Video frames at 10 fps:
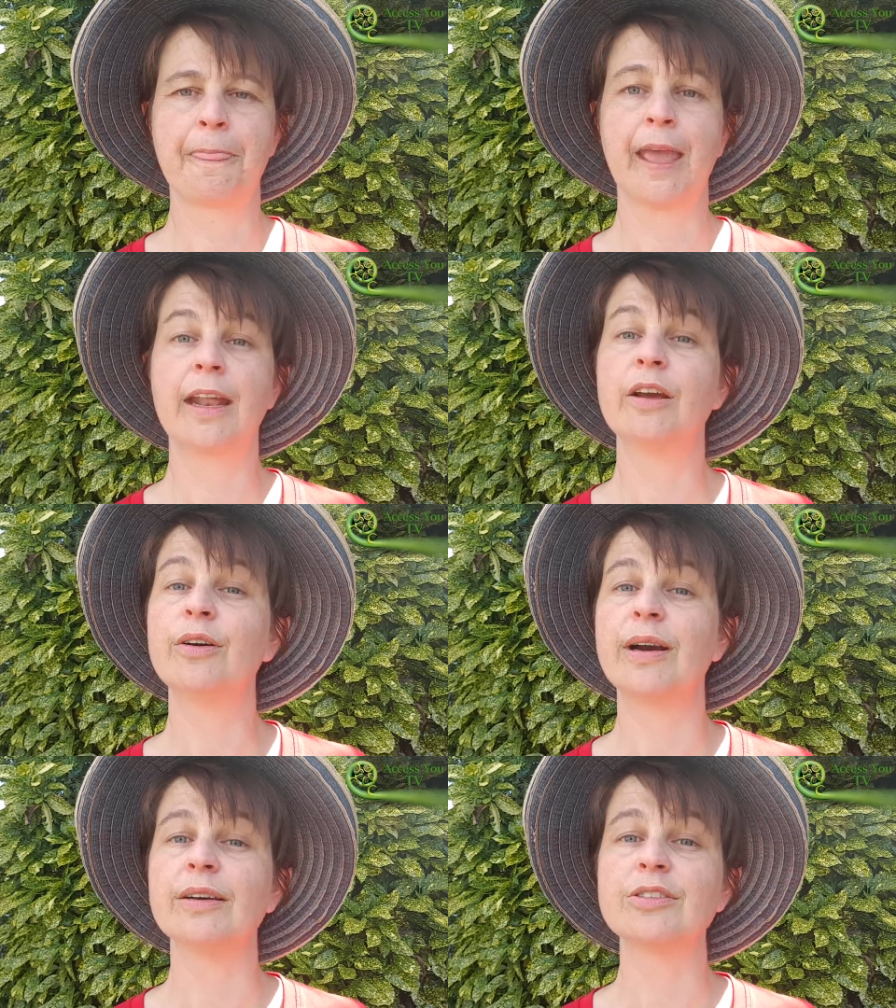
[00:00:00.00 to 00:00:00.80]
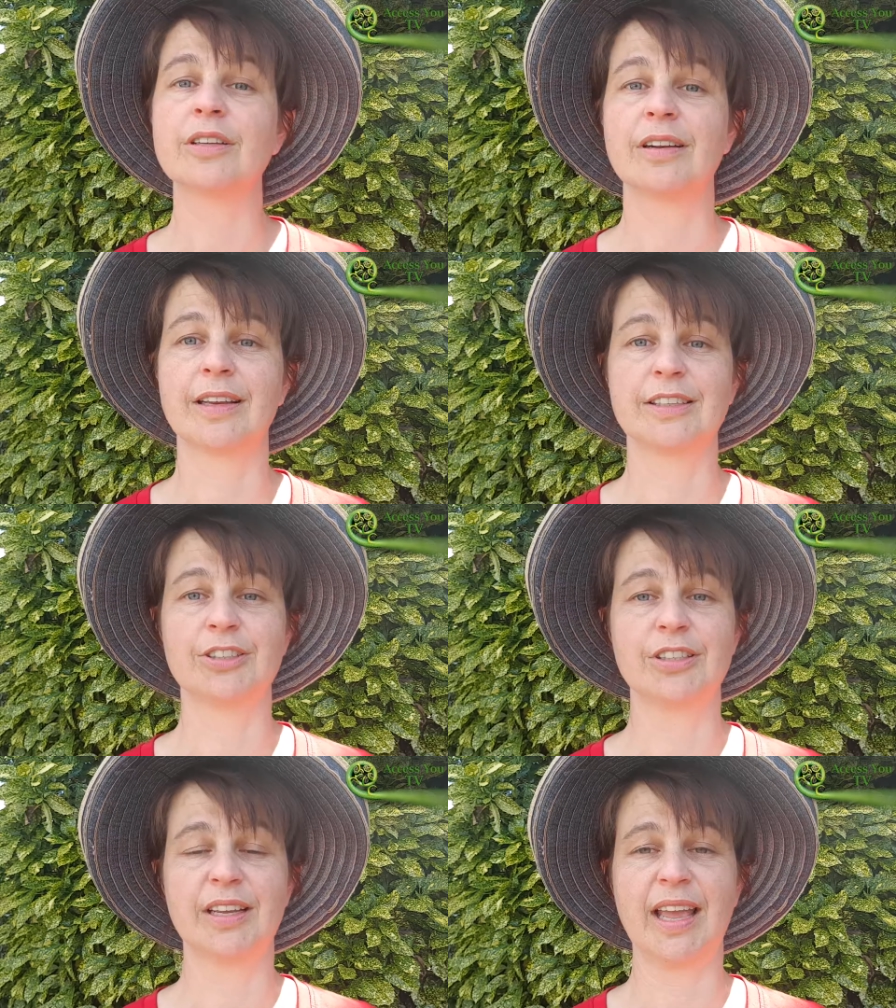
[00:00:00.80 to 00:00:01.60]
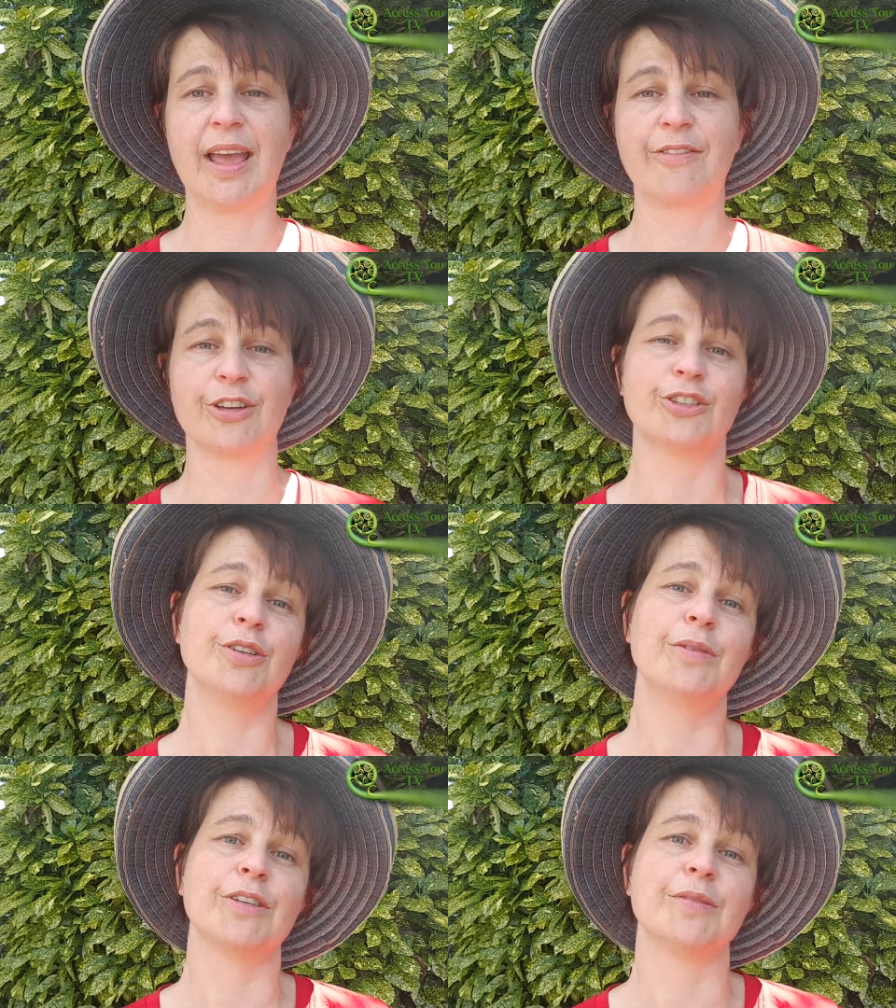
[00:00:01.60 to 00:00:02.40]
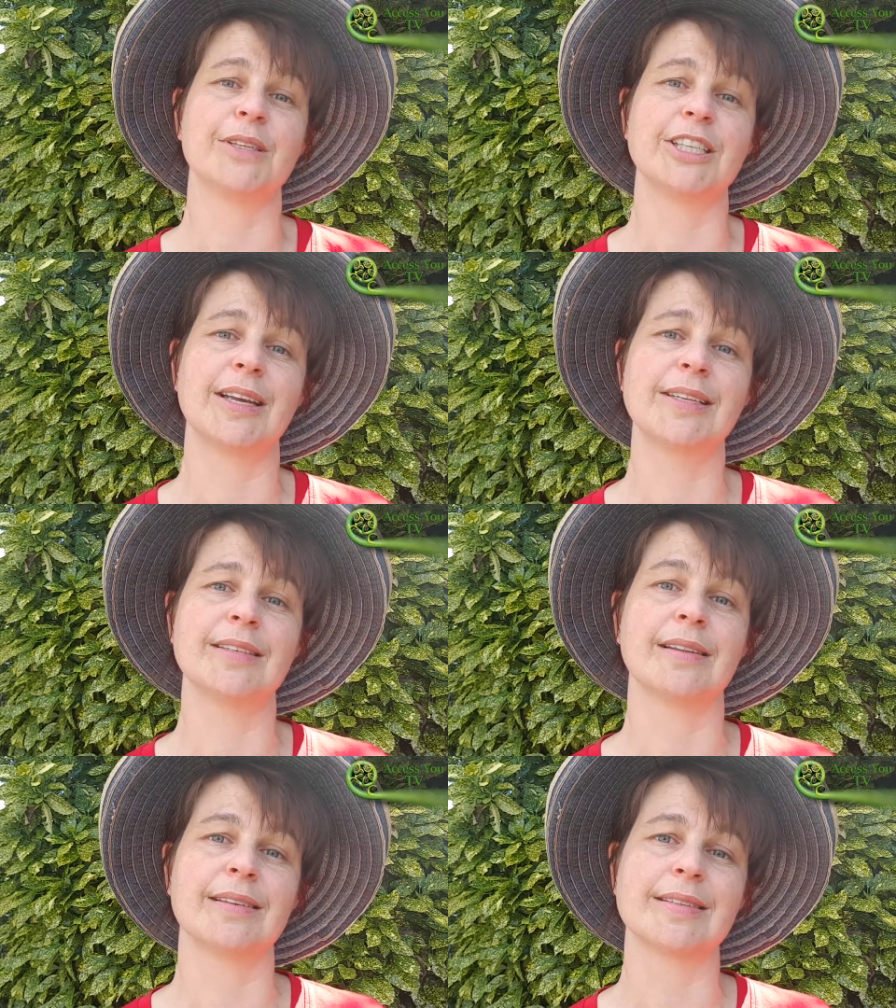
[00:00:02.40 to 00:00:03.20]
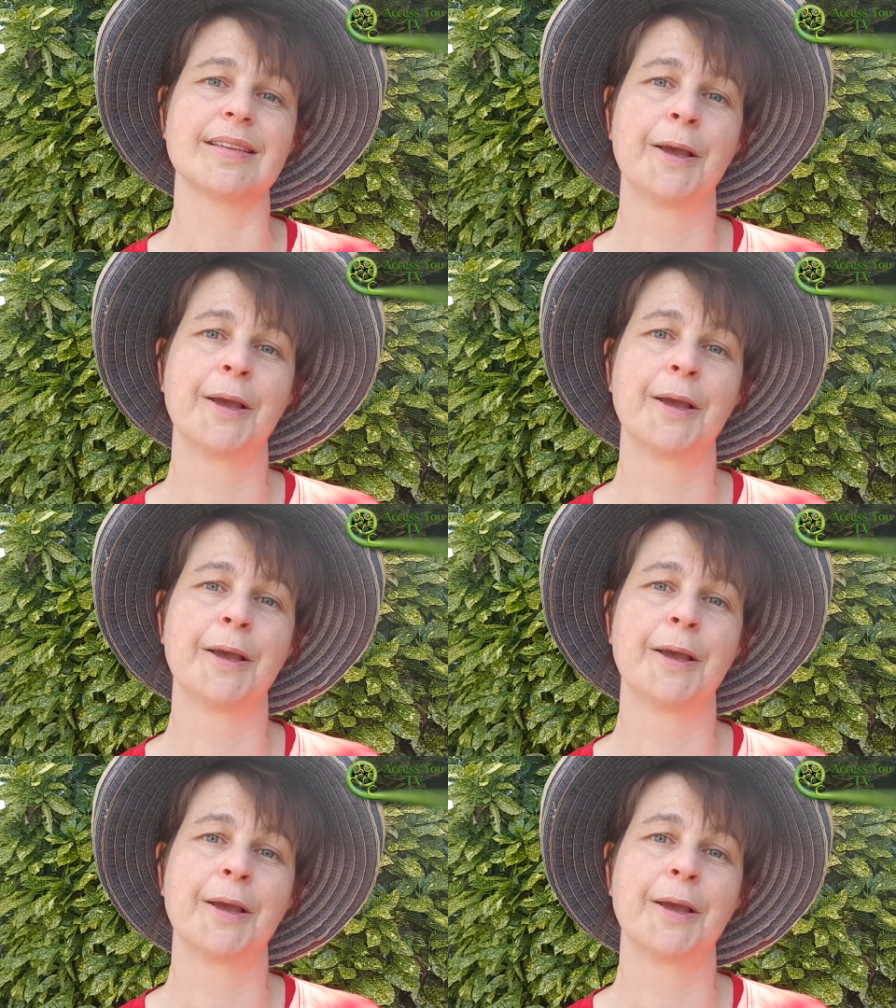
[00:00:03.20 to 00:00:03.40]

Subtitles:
And who else can I have contribute to me changing this?